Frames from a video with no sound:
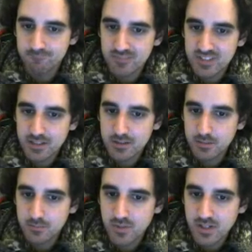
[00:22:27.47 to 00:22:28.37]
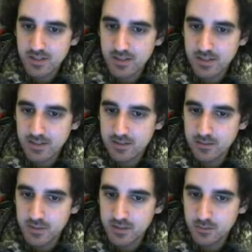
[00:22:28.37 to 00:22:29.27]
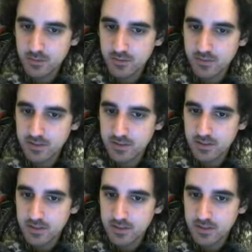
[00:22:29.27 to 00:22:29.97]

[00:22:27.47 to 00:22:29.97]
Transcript: It's actually brightening a little bit too evenly.